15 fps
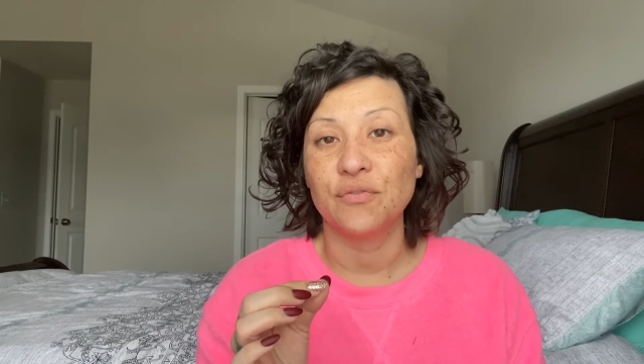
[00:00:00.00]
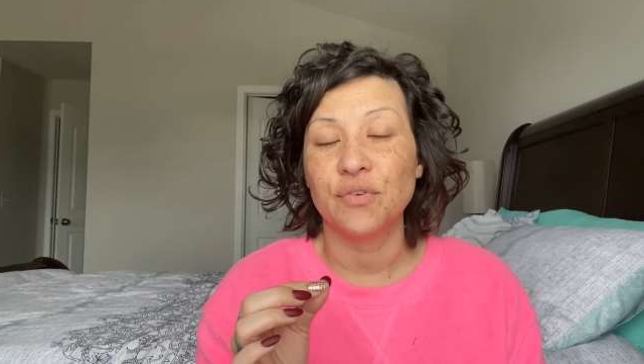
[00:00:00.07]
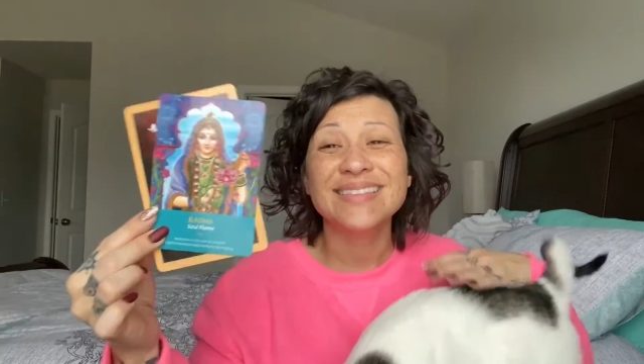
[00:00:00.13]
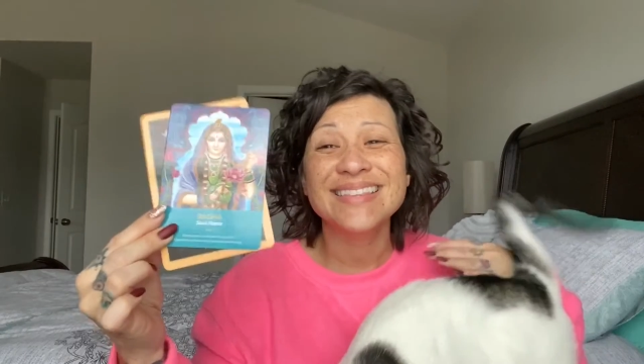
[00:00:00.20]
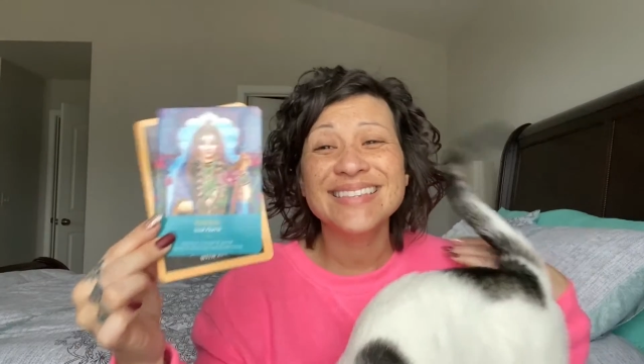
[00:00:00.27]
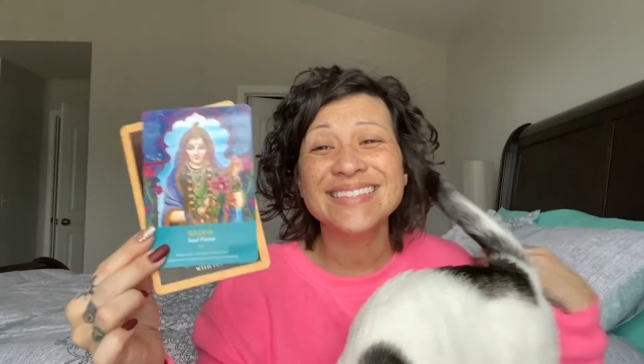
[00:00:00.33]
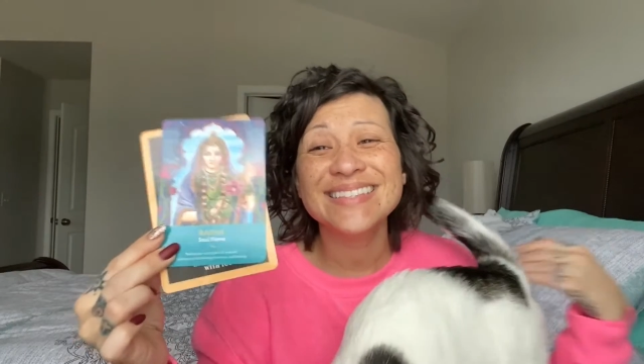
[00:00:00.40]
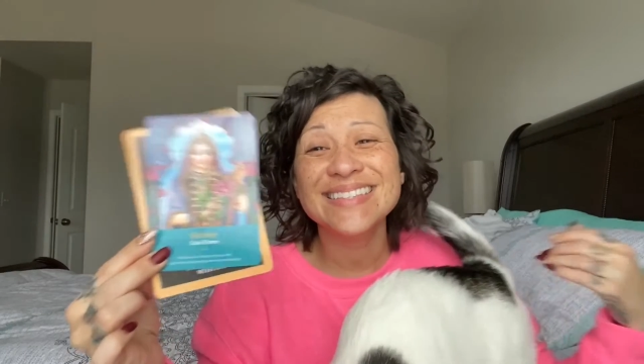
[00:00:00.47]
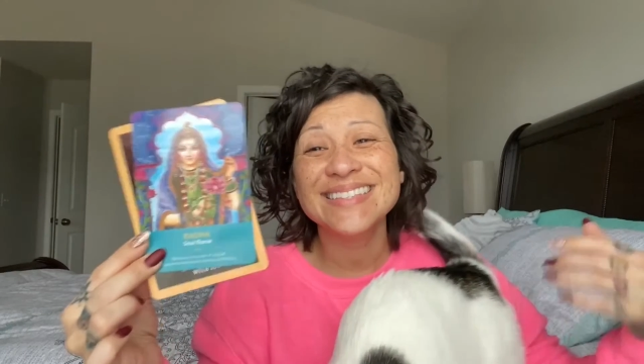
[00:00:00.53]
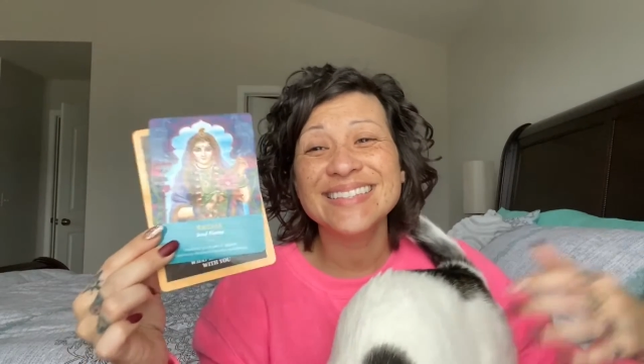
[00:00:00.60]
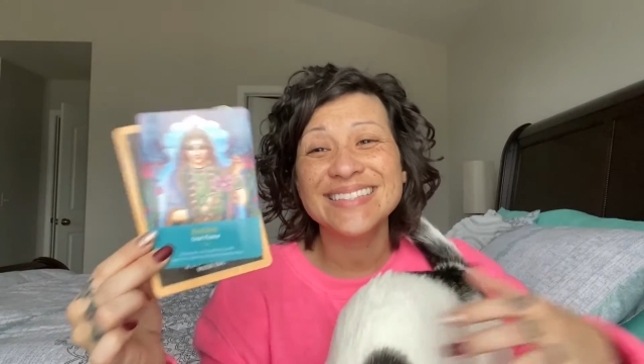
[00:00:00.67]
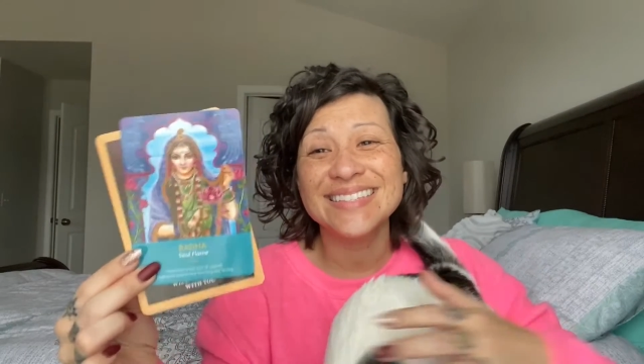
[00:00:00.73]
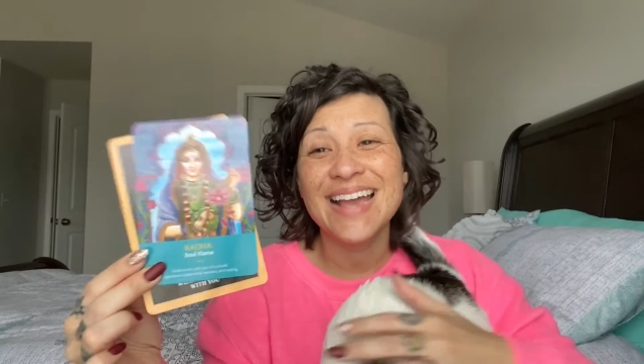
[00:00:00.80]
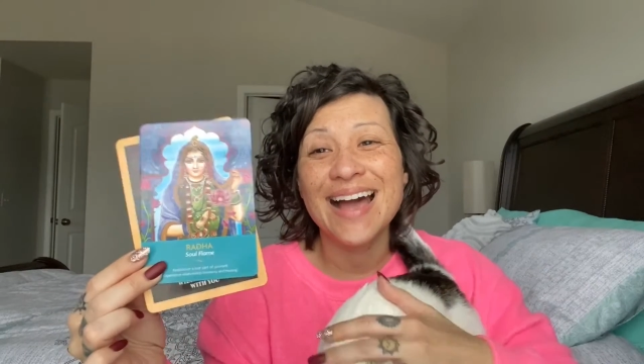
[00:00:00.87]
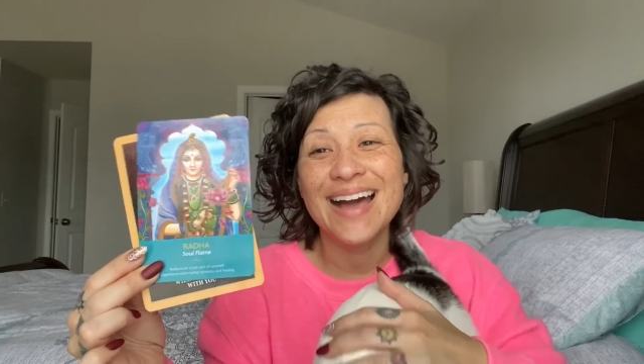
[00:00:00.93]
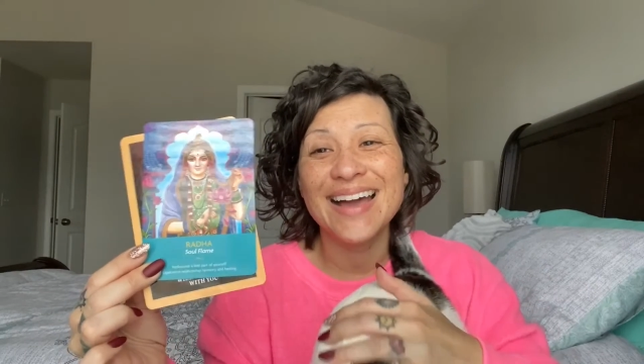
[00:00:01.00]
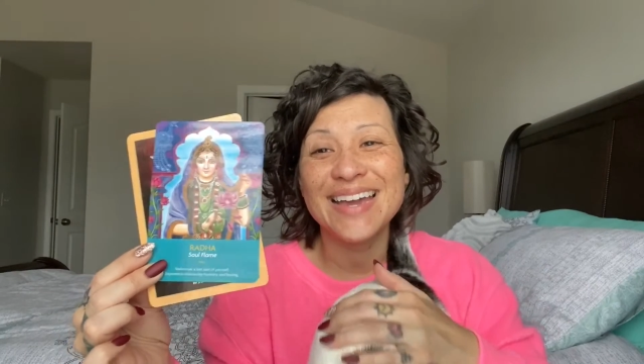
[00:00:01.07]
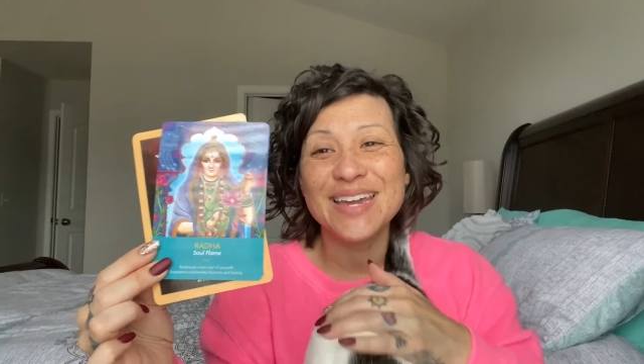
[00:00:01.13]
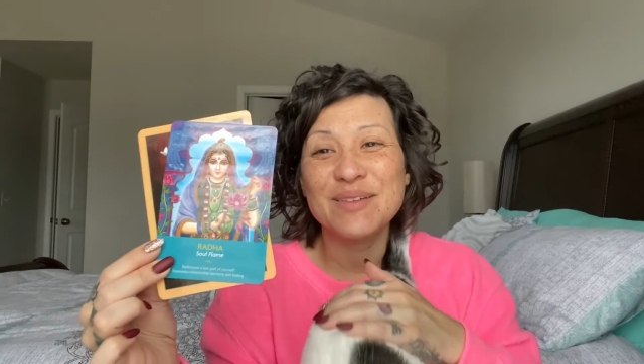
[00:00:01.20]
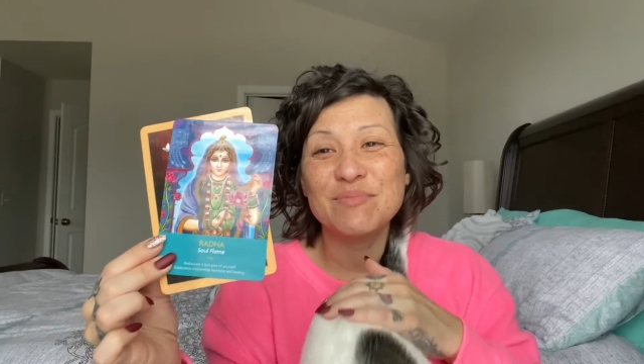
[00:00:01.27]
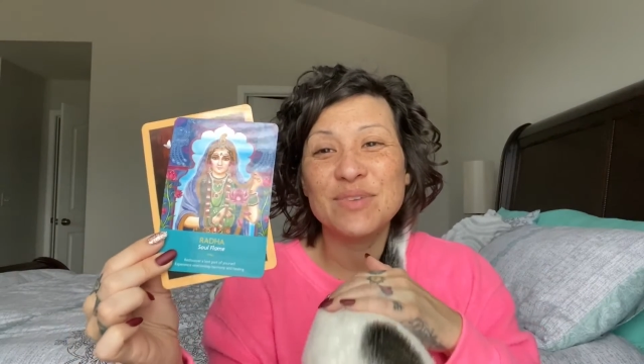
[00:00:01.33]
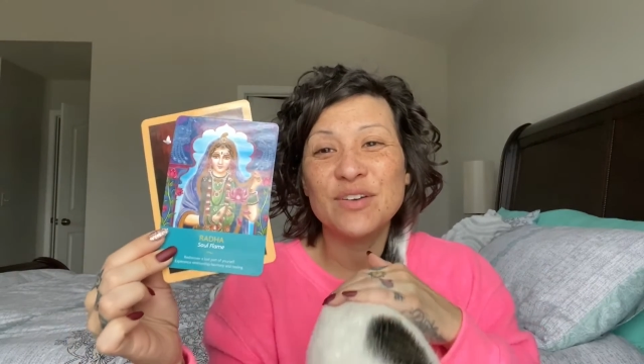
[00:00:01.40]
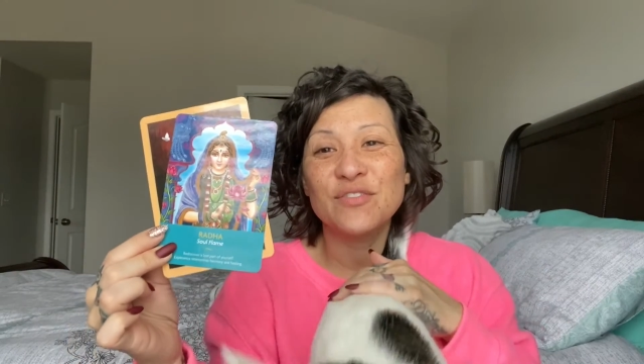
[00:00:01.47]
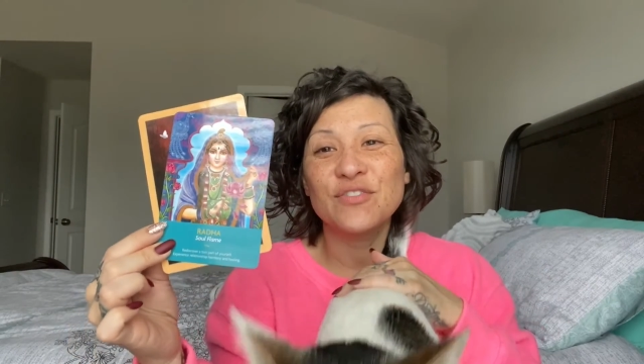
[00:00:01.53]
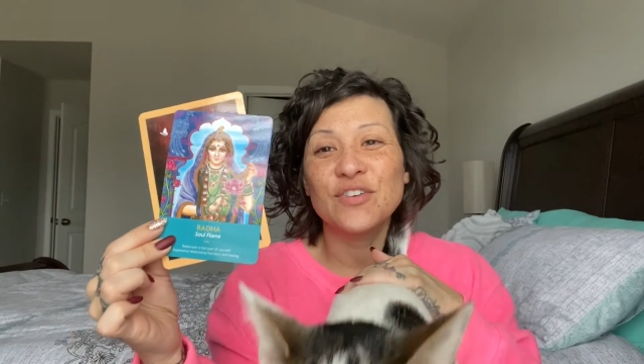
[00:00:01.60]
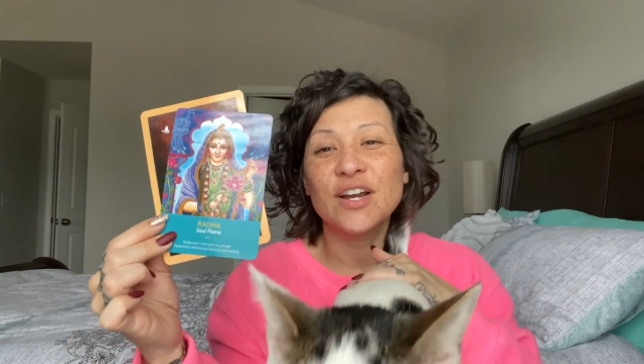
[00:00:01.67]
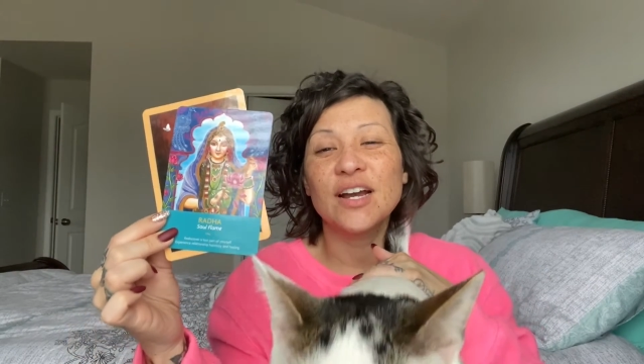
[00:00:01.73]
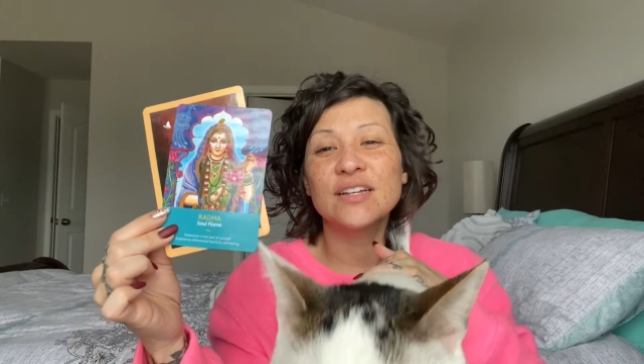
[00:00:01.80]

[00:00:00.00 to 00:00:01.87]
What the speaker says: This is a time for